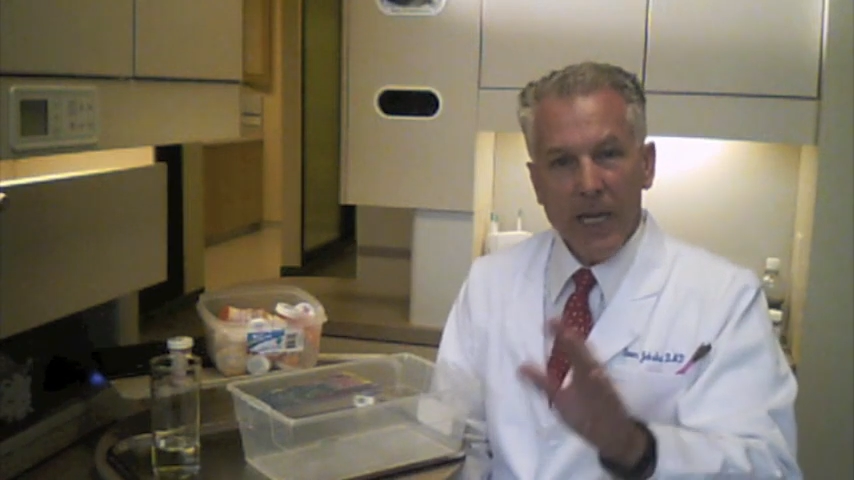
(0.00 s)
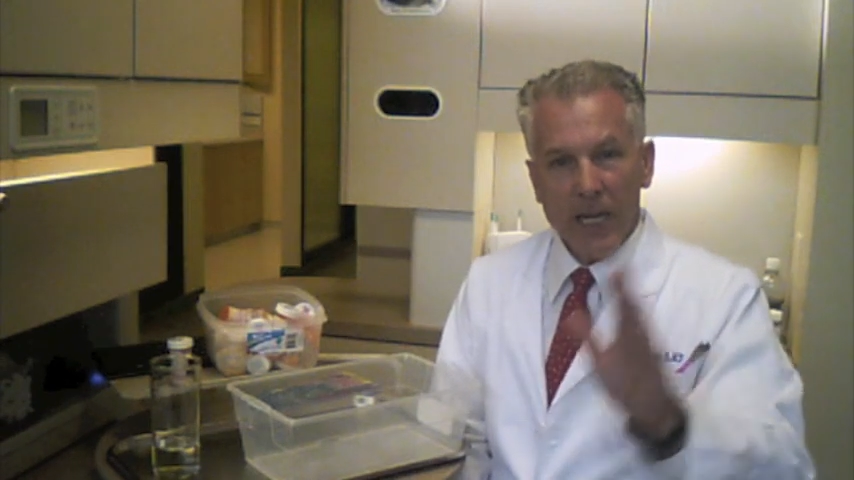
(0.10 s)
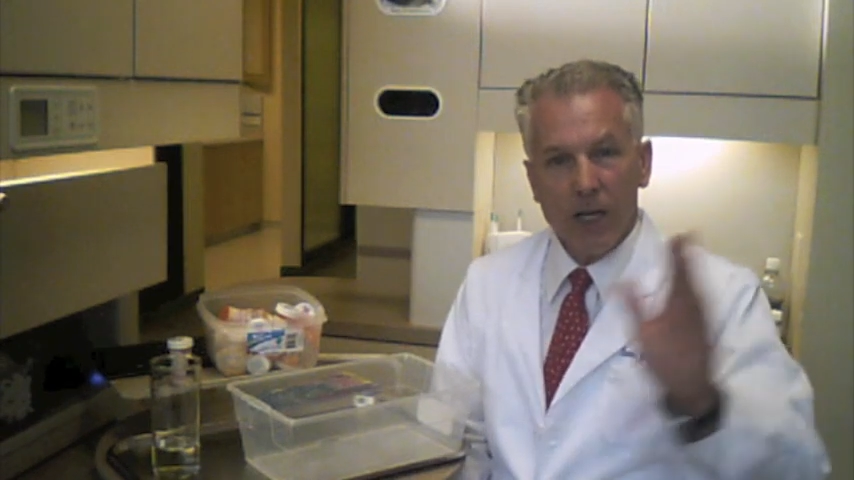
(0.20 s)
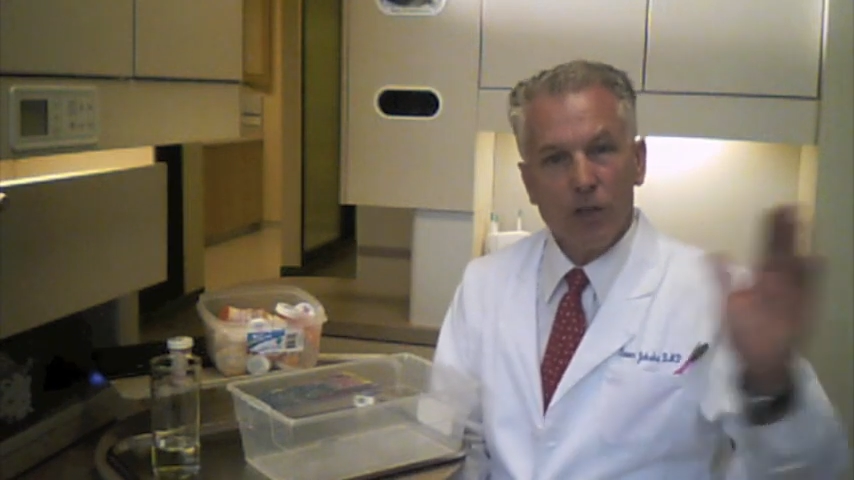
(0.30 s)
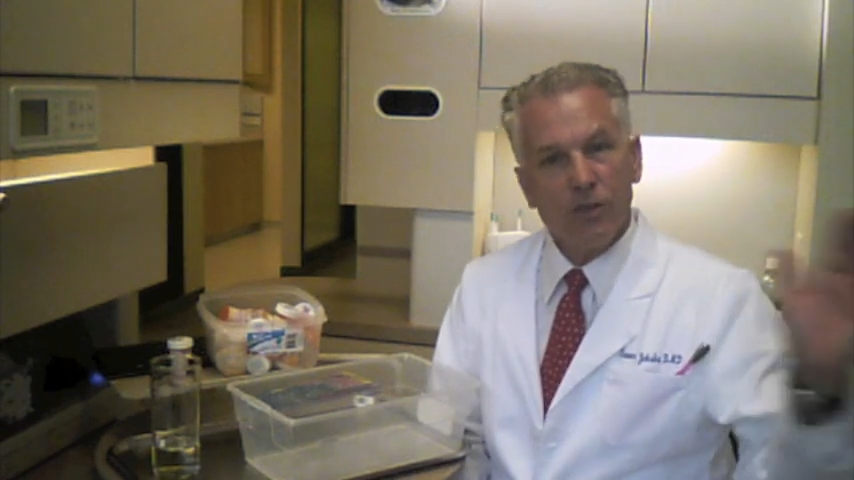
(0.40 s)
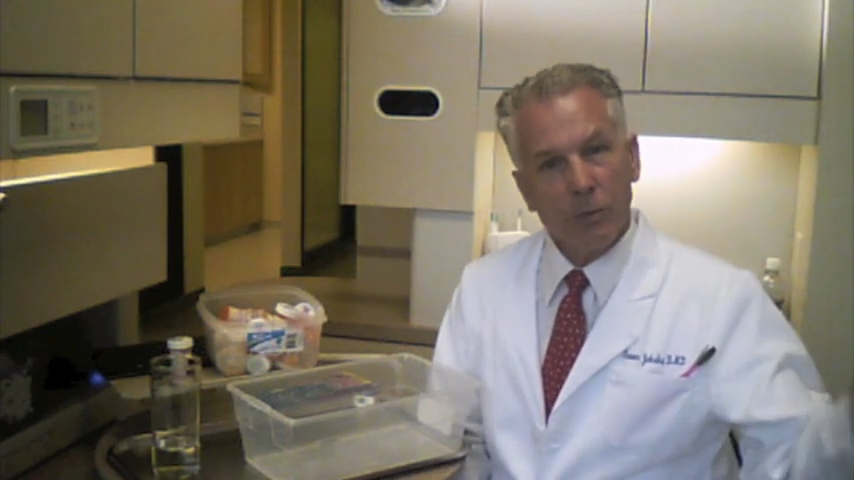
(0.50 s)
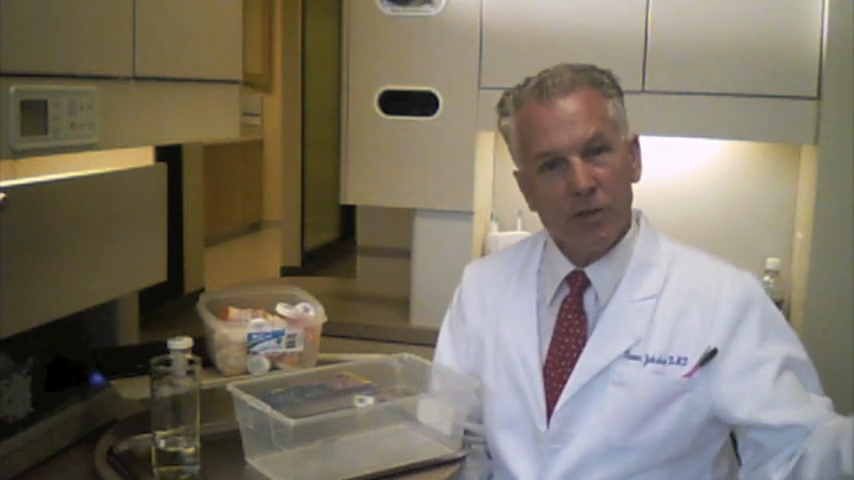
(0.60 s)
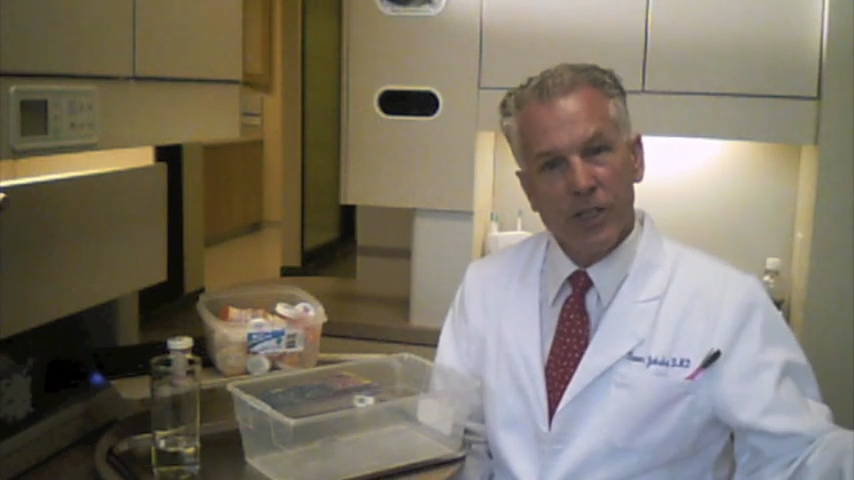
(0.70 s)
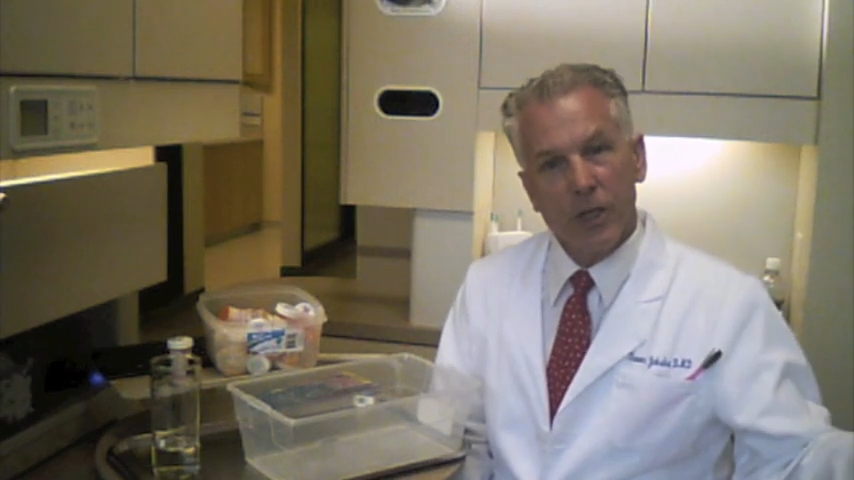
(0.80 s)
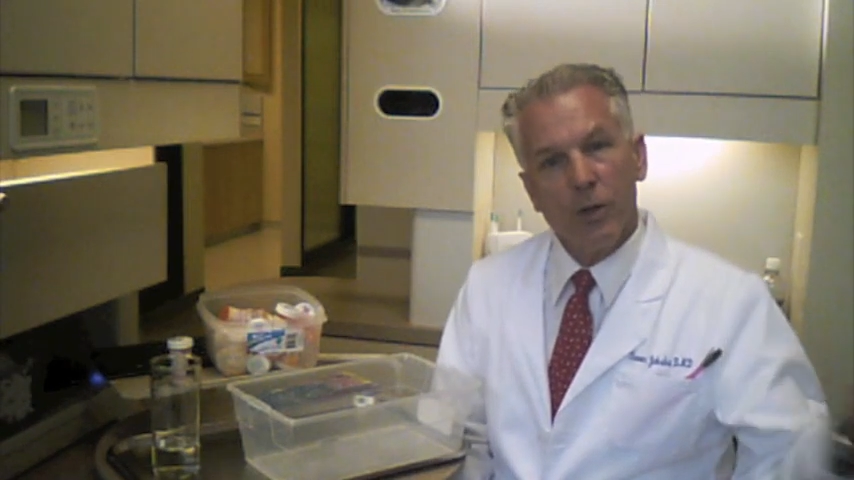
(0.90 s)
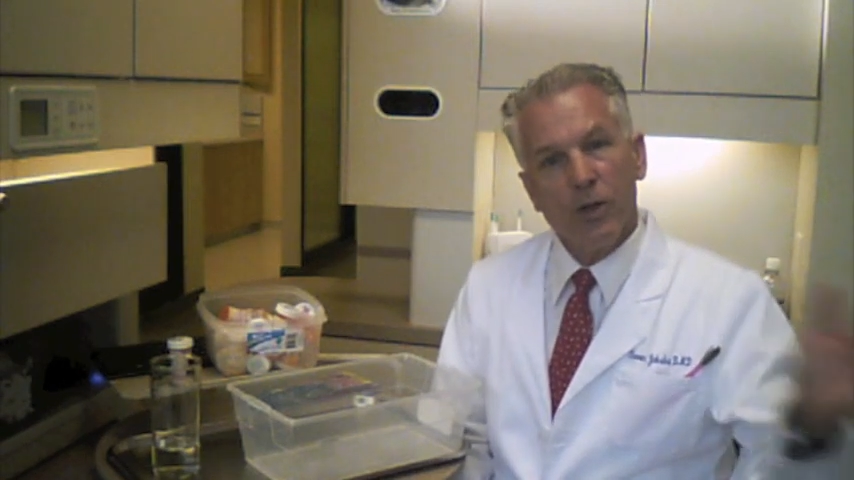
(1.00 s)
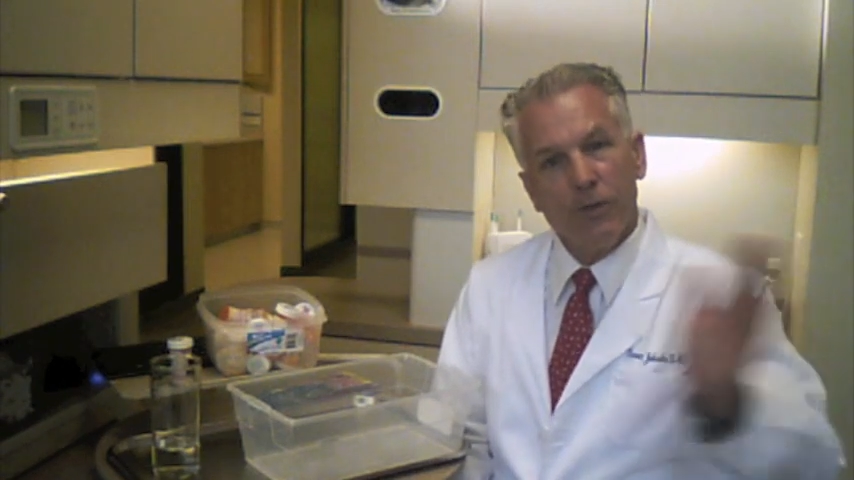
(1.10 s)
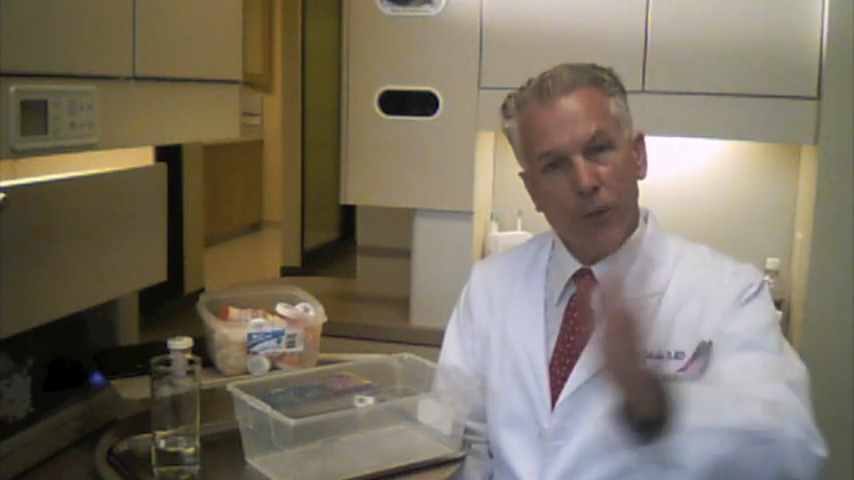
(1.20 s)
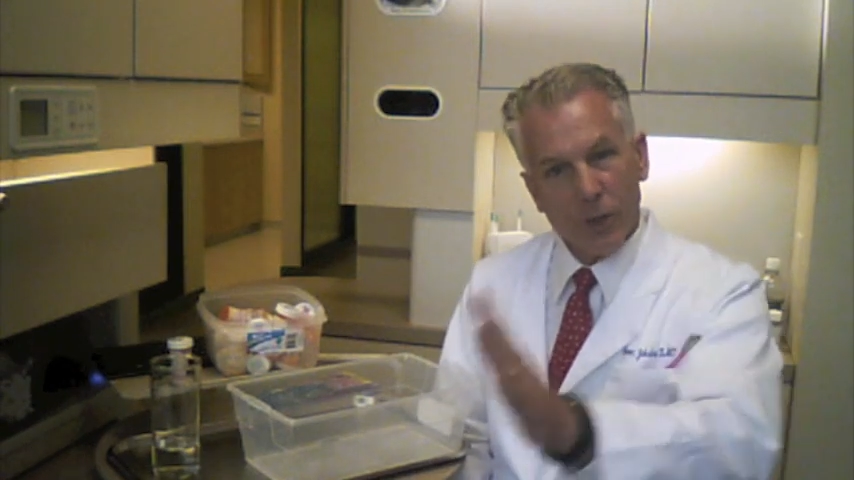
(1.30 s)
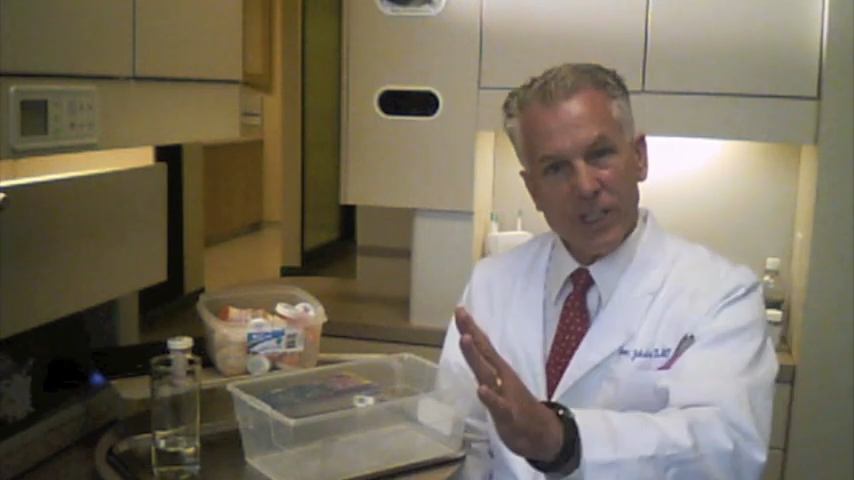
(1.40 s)
it goes from 0 to
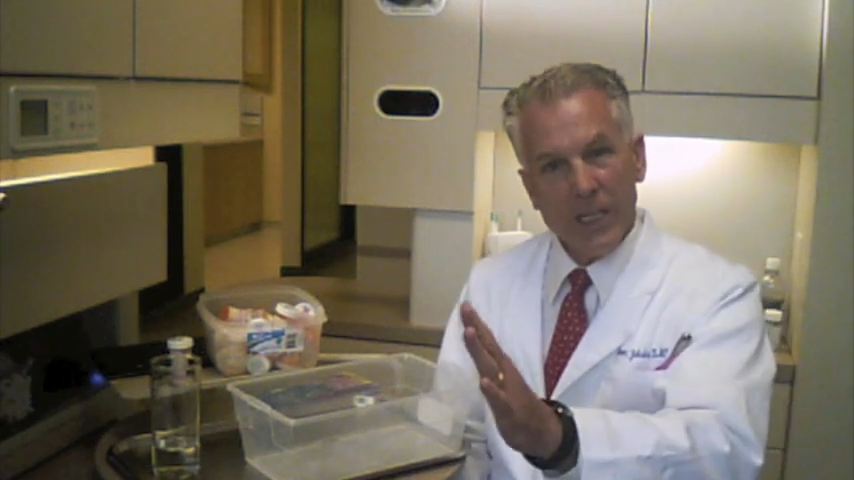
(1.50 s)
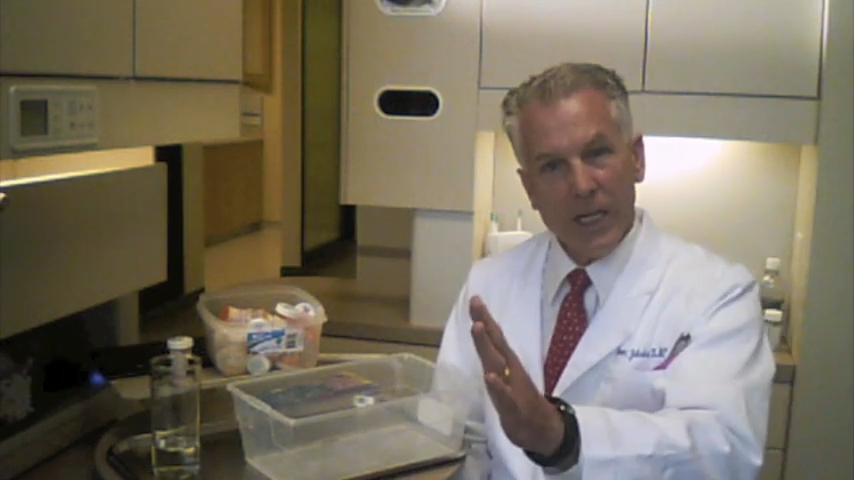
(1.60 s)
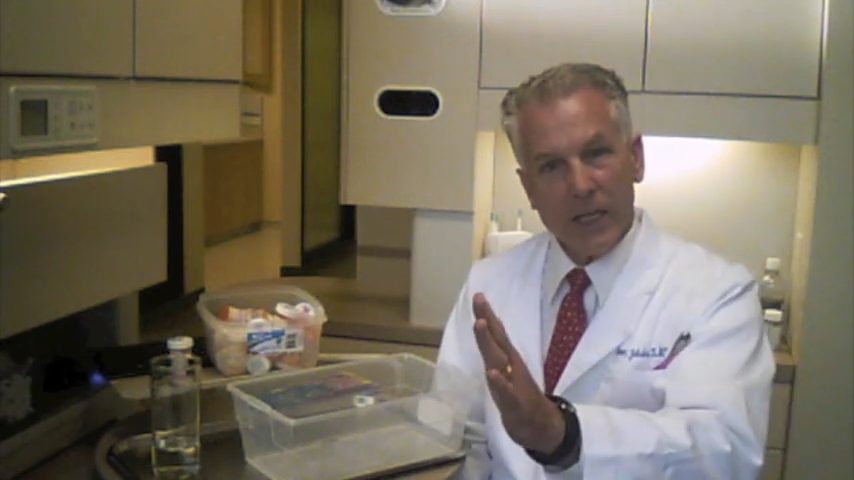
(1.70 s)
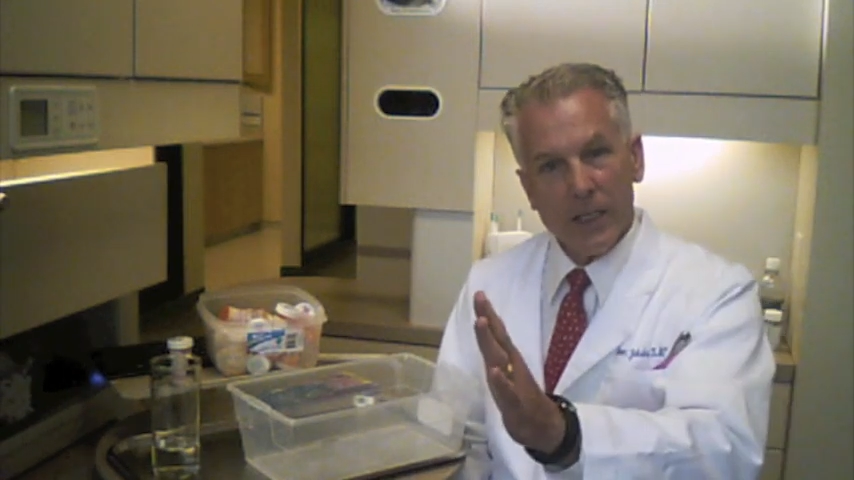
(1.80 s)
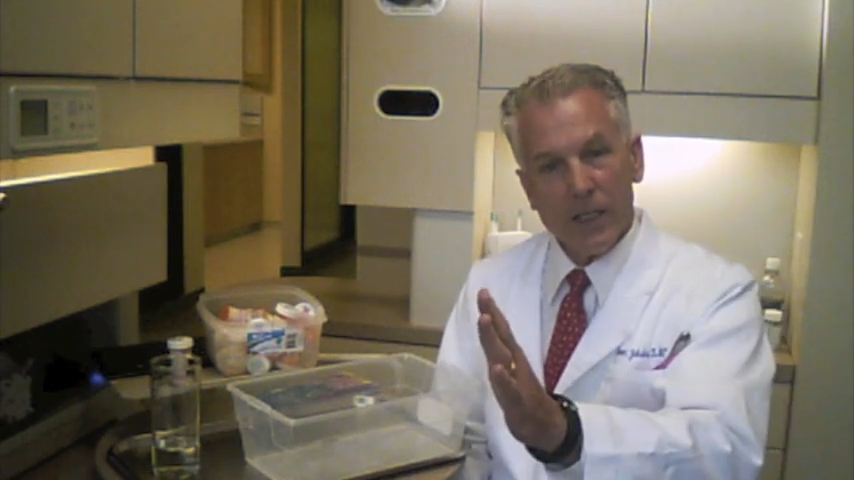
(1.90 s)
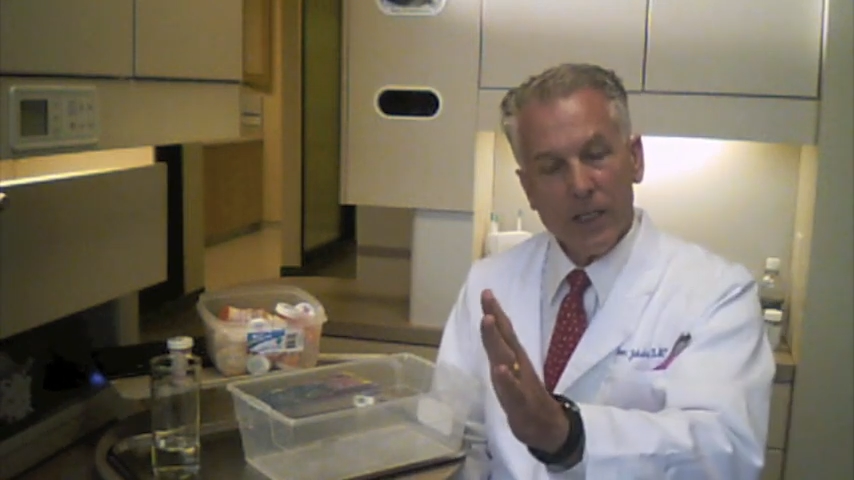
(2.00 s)
14.